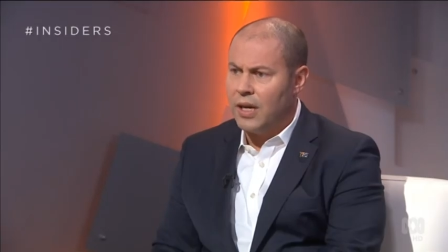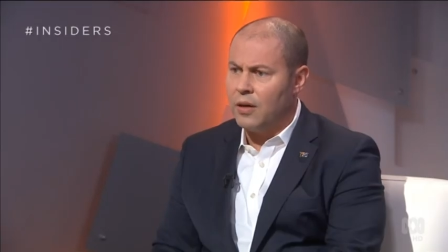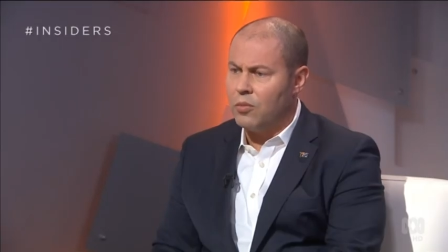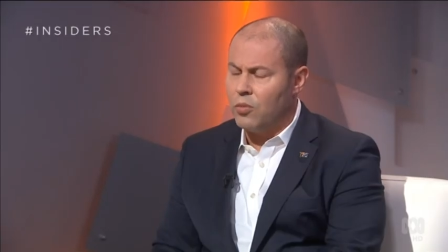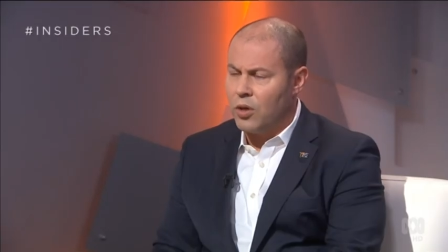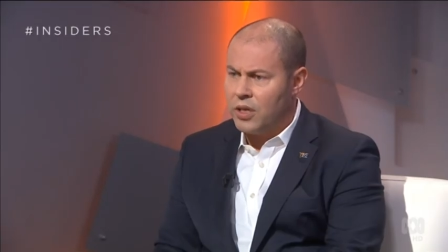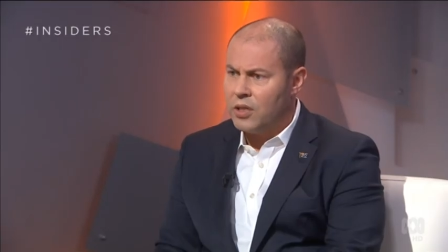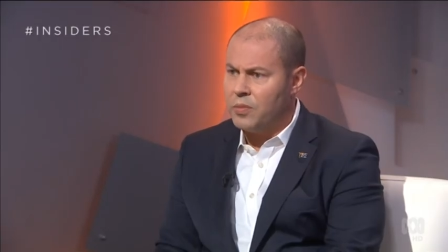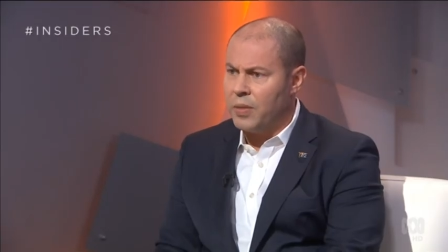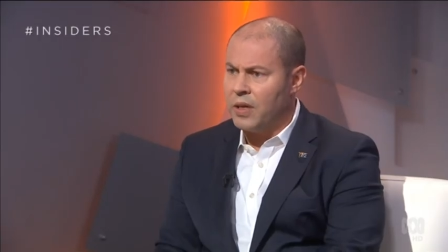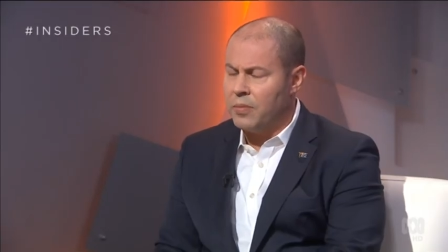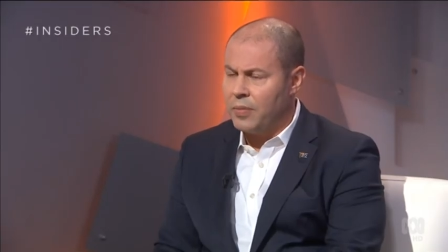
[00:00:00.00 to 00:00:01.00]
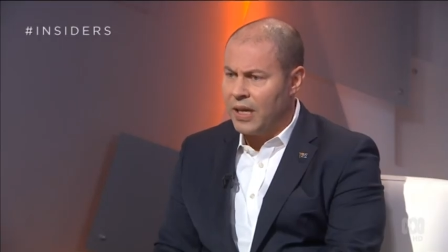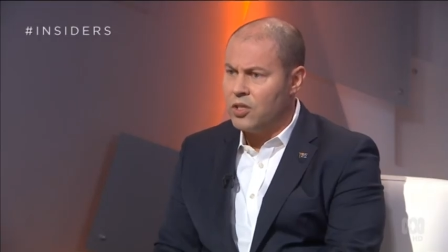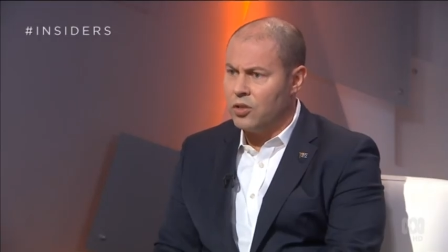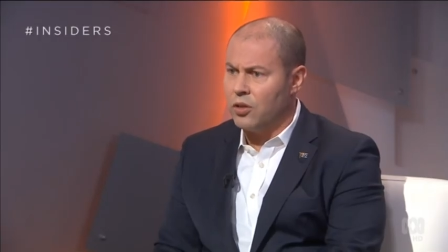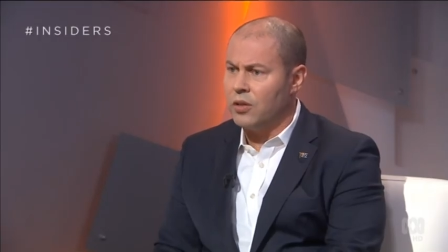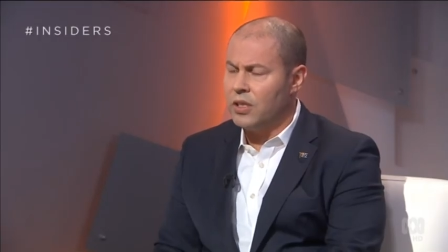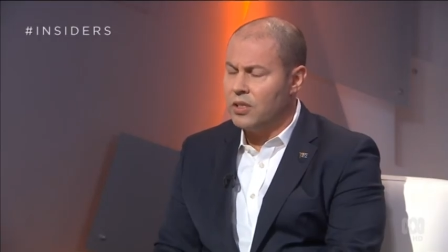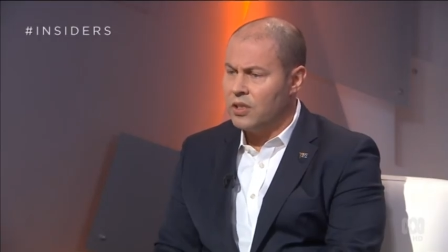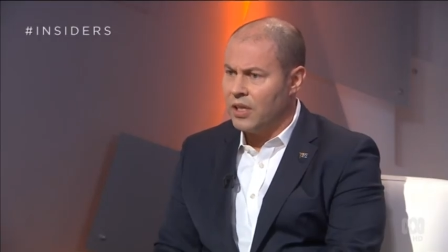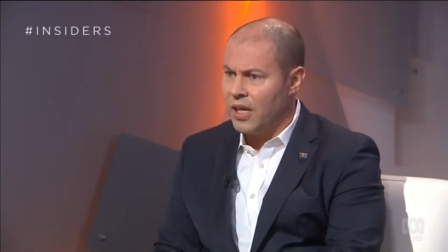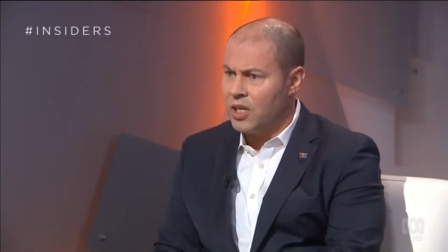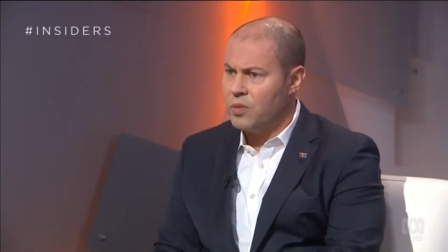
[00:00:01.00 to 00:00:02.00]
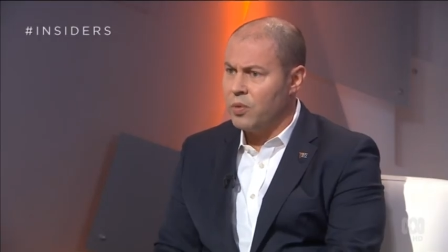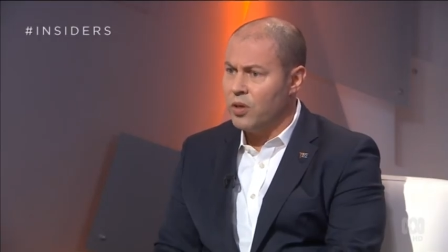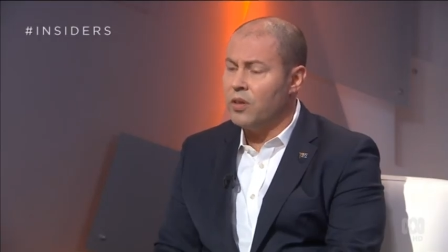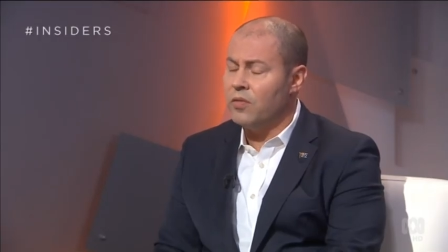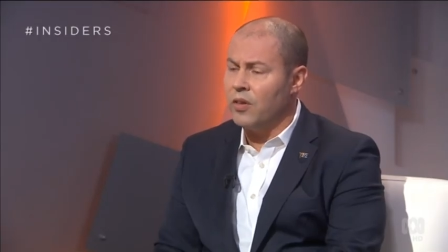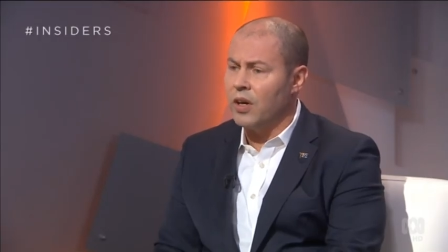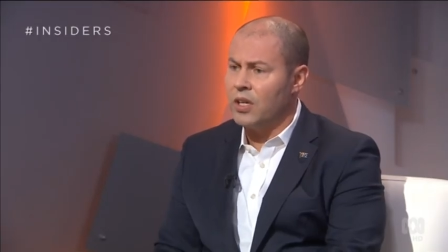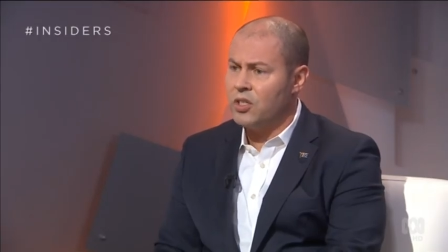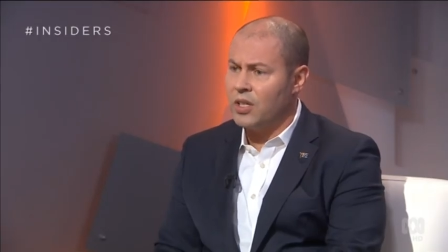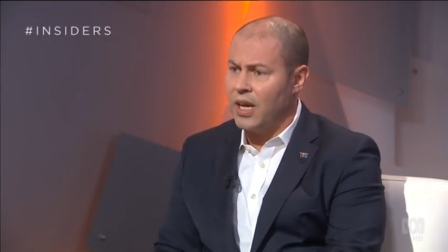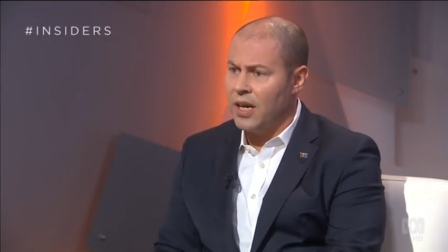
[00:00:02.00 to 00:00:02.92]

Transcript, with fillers: Uh, what it's been based on is the expert advice,